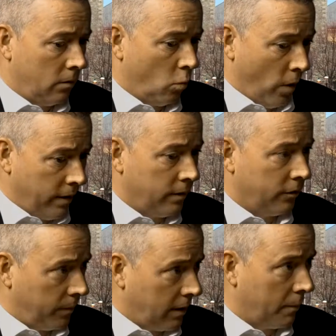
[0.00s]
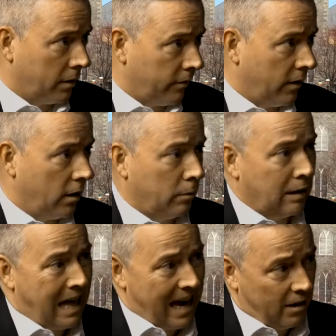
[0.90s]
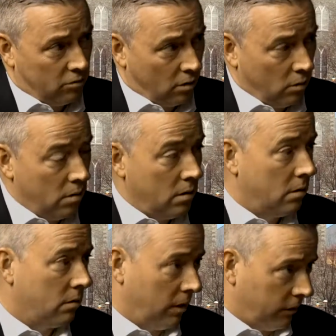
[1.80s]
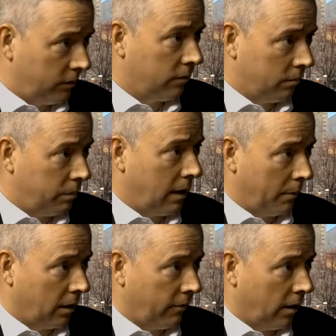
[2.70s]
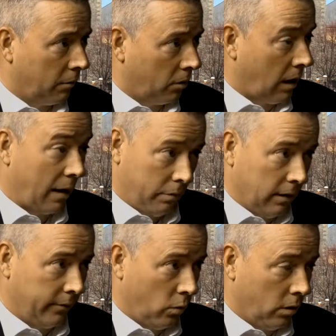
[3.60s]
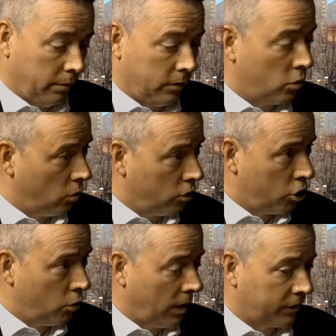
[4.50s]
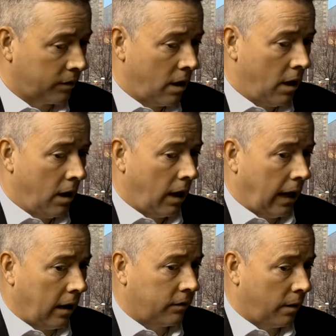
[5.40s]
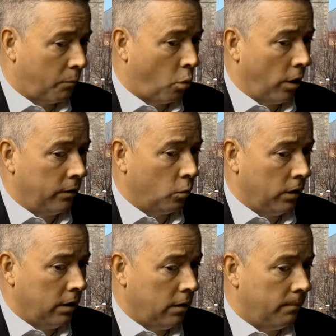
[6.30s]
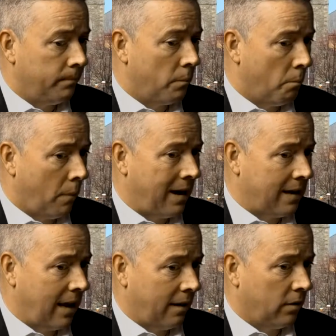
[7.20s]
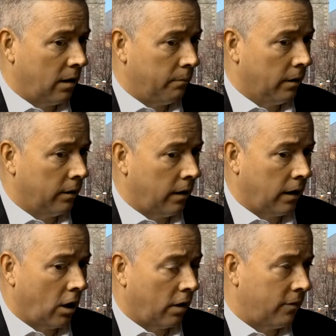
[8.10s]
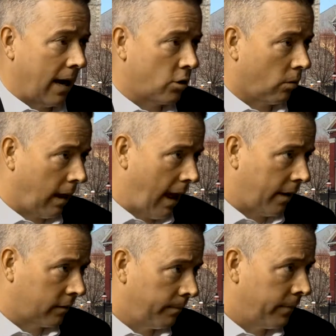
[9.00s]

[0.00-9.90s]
Wind is becoming available. Hydro is becoming available. I believe it will be to us. And at some point, we might have the ability to get off natural gas.